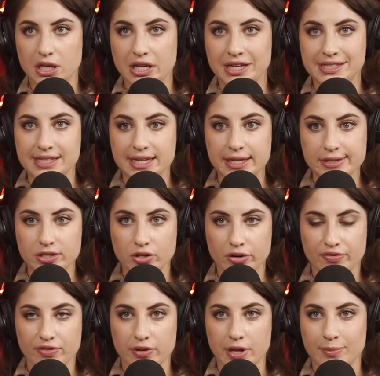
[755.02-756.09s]
it's easier
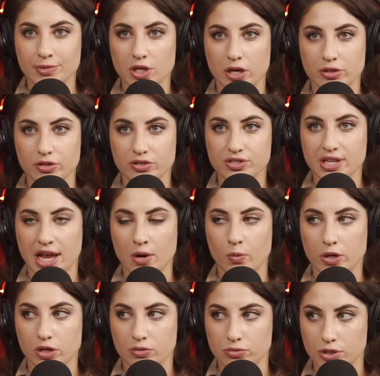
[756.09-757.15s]
for them to understand
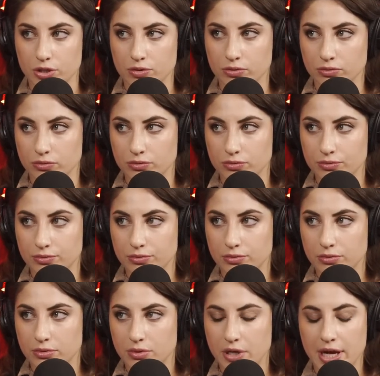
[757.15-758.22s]
what you do.
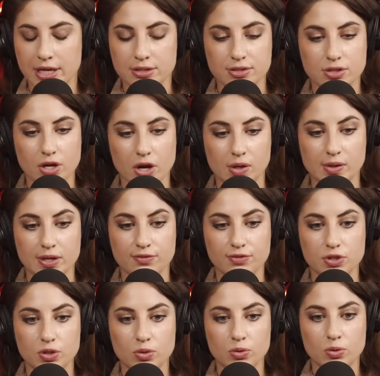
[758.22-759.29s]
And so if
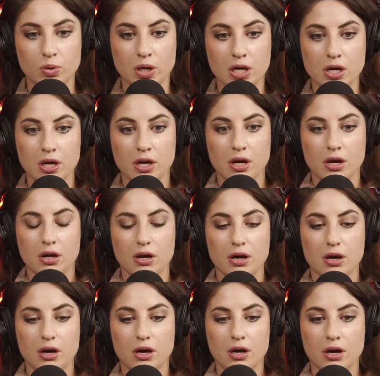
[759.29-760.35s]
you
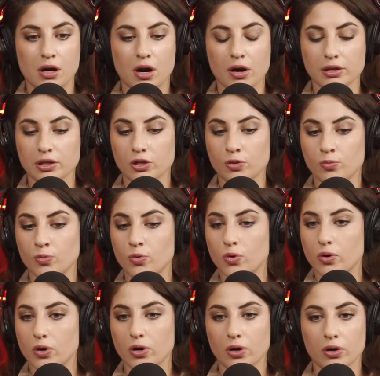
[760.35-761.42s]
are a little
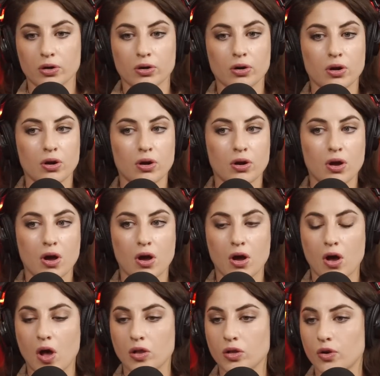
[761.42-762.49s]
more
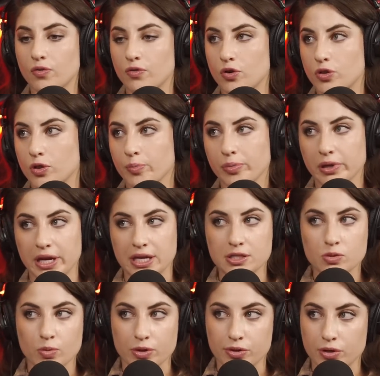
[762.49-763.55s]
all over the
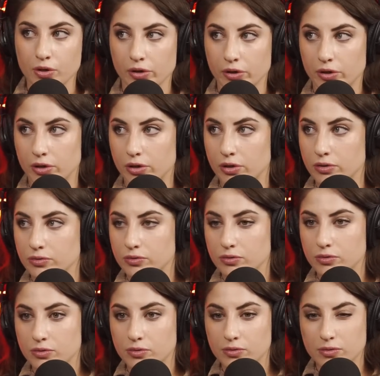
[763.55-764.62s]
place with your
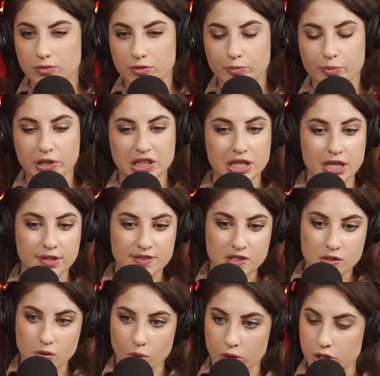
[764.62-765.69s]

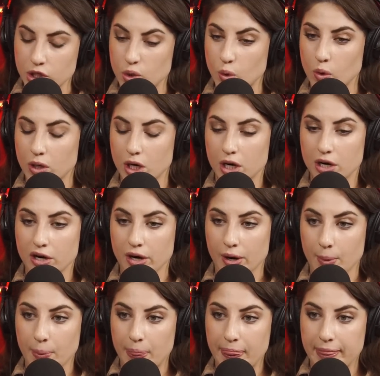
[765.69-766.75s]
beliefs or
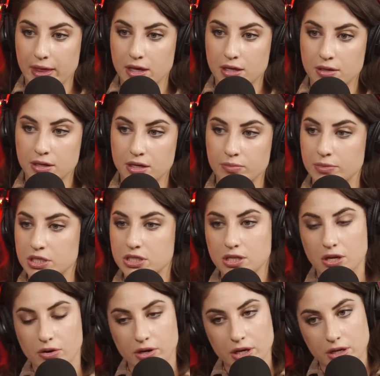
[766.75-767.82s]
your
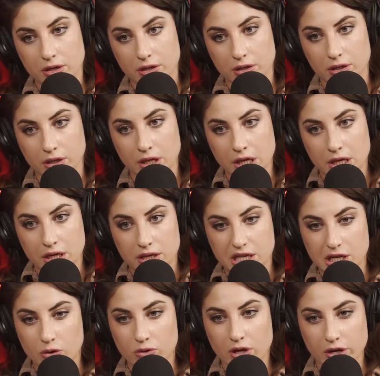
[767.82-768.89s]
material,
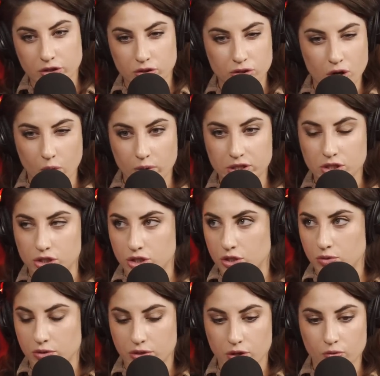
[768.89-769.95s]
they don't know what to
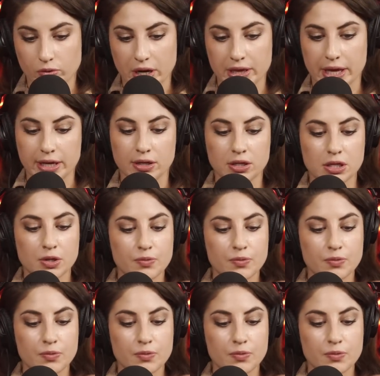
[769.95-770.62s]
do with you, right? Like,